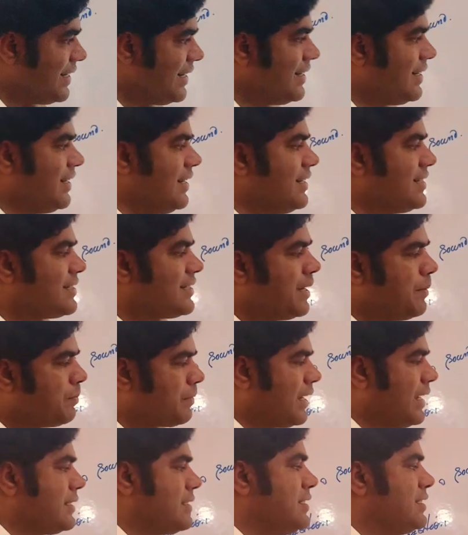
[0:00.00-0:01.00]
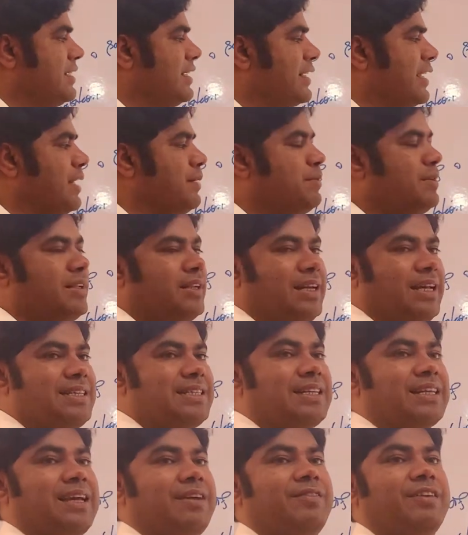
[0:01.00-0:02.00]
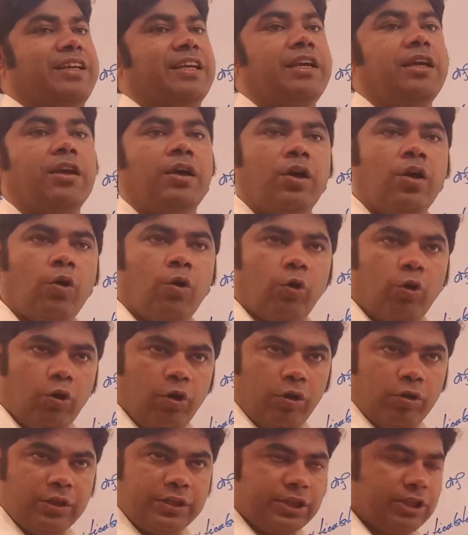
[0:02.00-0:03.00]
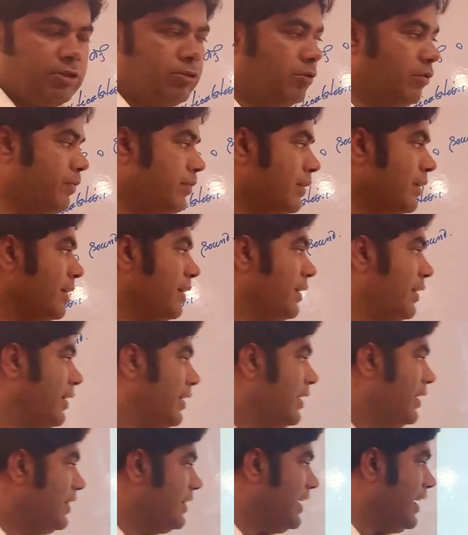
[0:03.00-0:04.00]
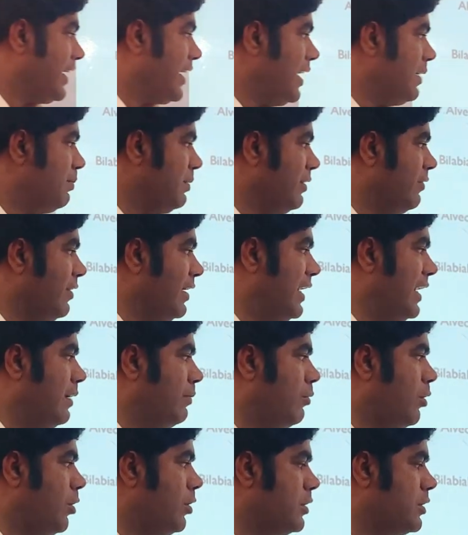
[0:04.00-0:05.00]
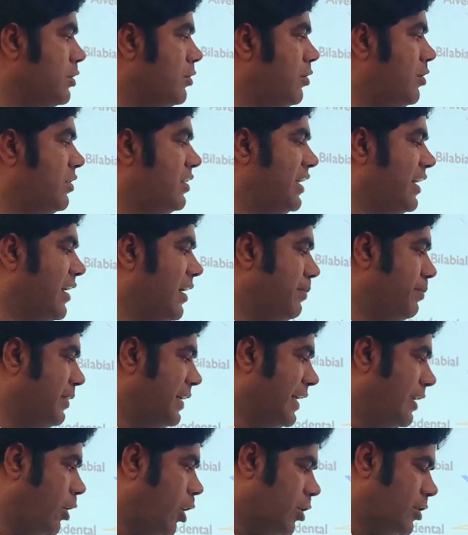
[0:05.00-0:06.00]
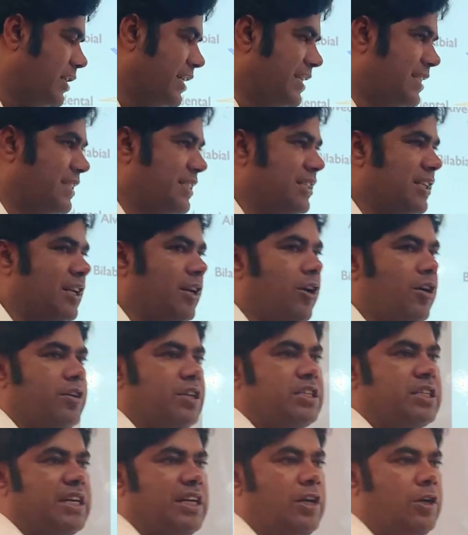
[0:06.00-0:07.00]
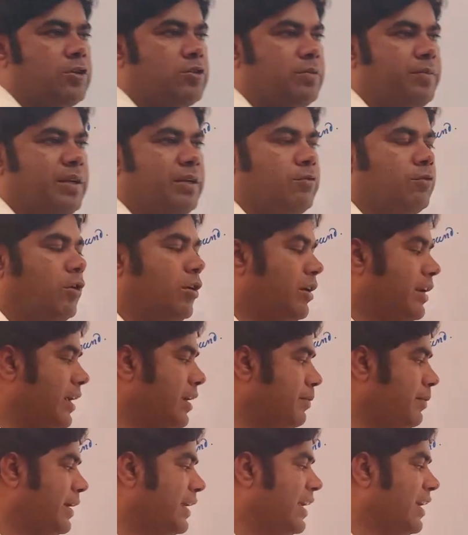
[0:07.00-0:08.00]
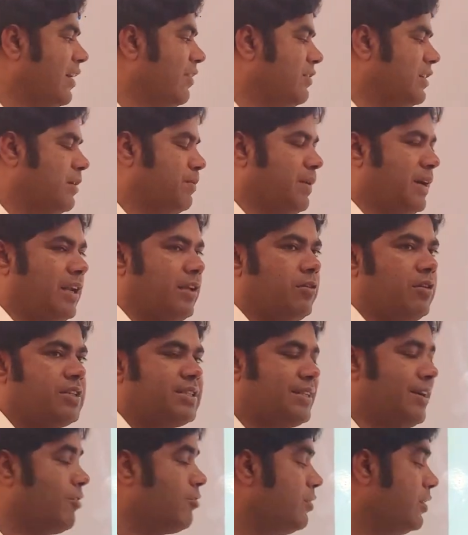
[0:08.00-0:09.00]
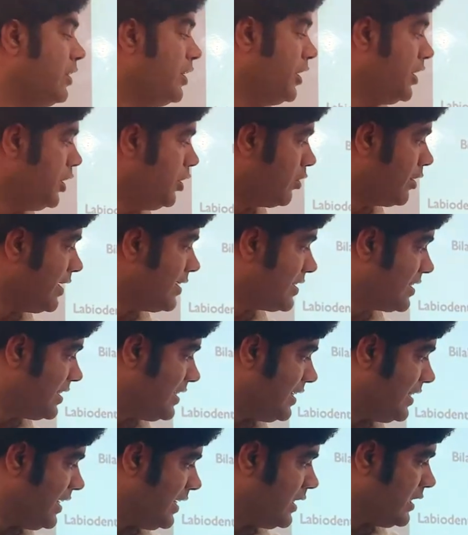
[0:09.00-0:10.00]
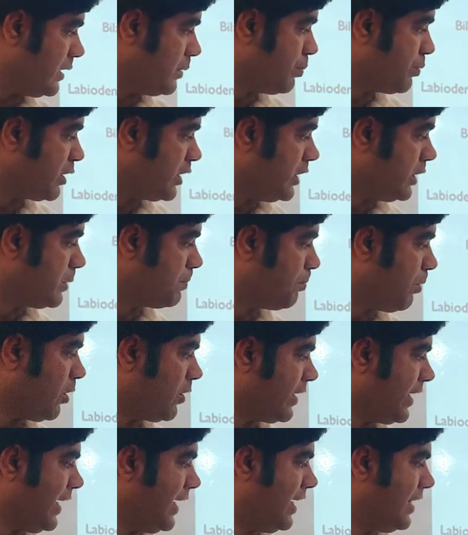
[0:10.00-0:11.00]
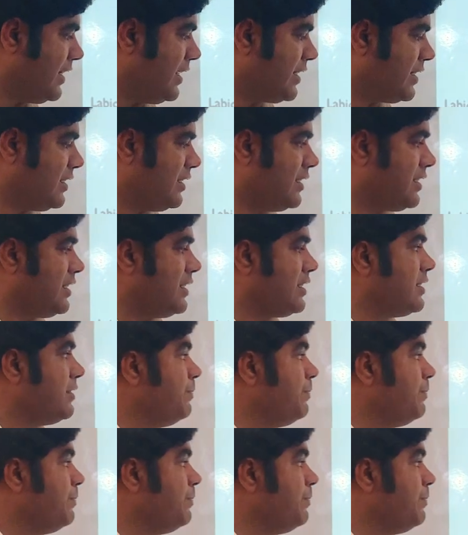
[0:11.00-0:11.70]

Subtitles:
in some cases it can be the nasal cavity also. There can be velum also, there can be glottis. Glottis can also be involved in making up that particular sound. You can see the spot here, this is